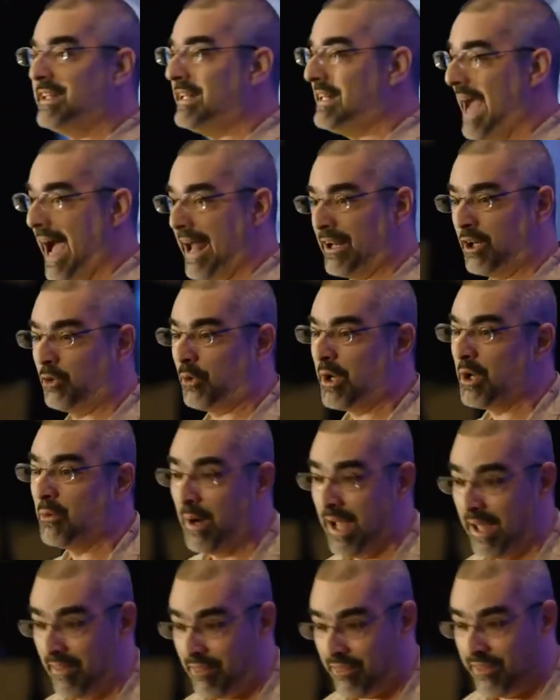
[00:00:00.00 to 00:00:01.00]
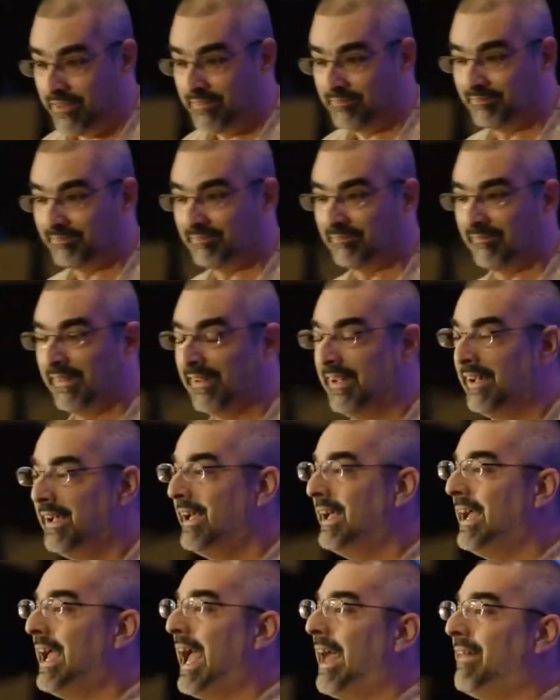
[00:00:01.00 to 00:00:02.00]
did not agree with,
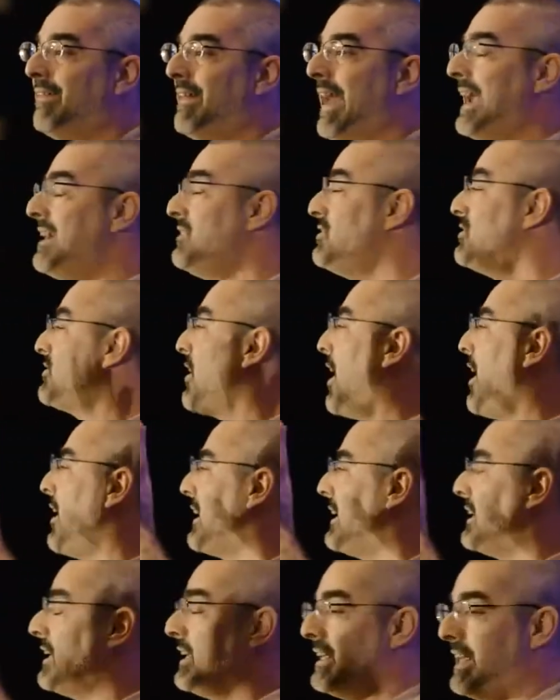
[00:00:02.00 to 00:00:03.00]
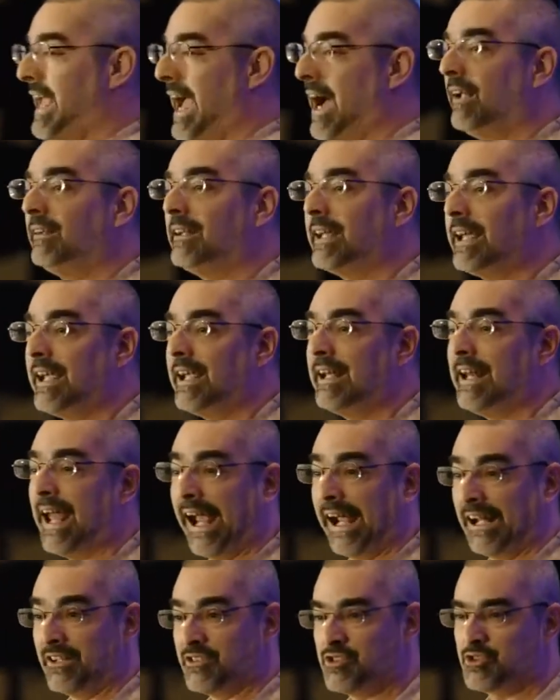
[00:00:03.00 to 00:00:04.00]
and they started yelling
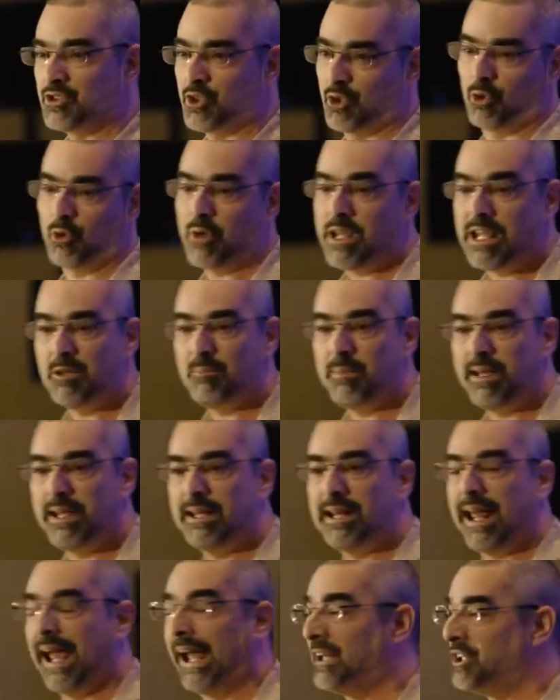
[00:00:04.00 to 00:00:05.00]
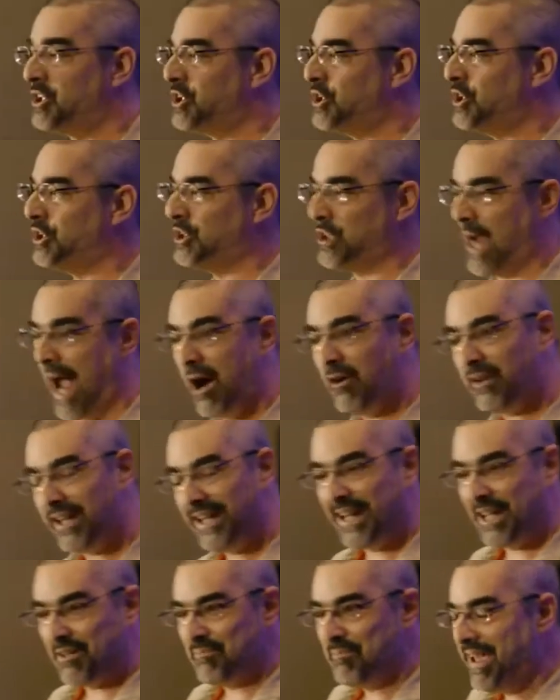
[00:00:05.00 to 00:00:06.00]
and screaming and
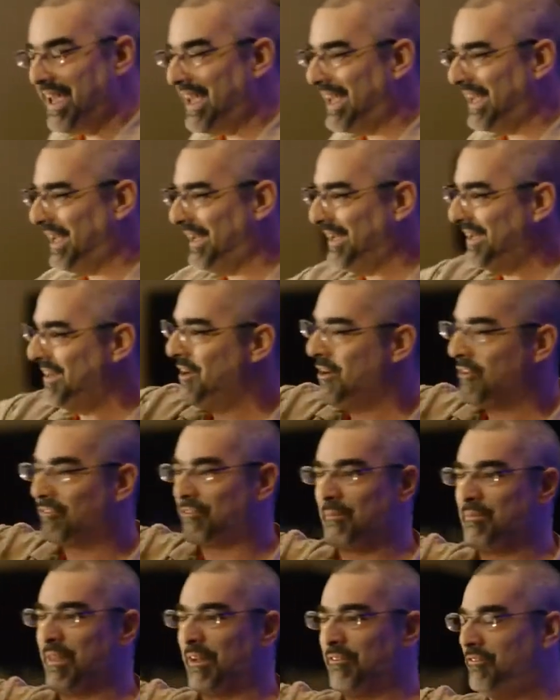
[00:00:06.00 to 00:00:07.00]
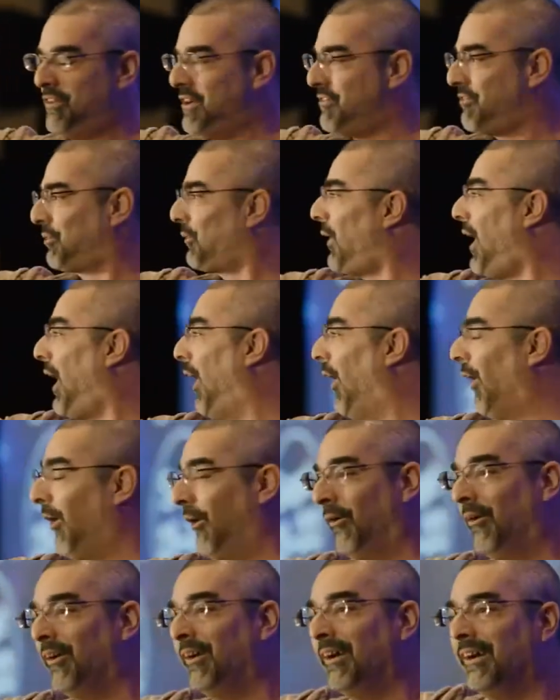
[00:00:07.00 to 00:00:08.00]
shouting at me from the fifth
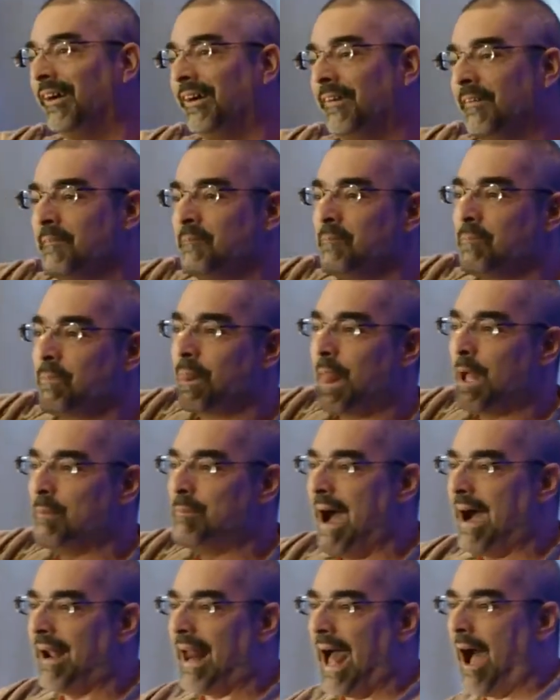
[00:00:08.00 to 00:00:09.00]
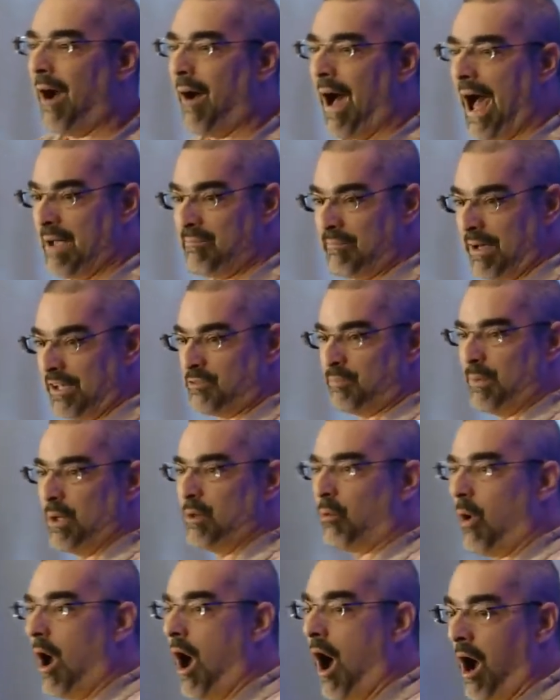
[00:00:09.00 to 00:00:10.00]
row about how I must be
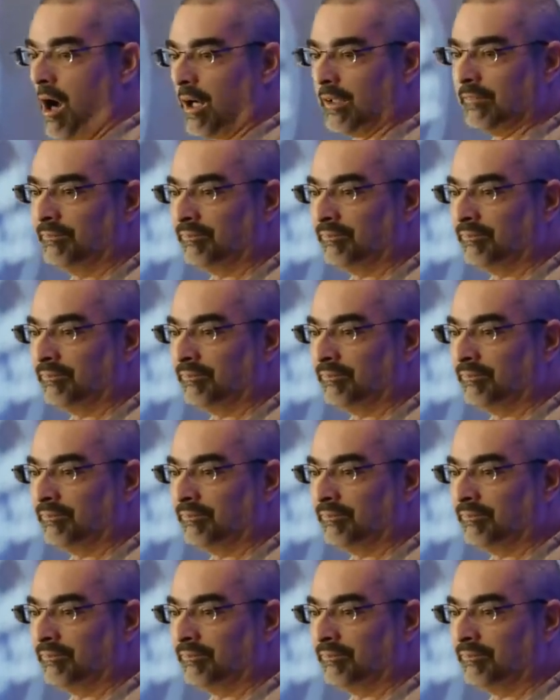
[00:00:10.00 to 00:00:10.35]
wrong.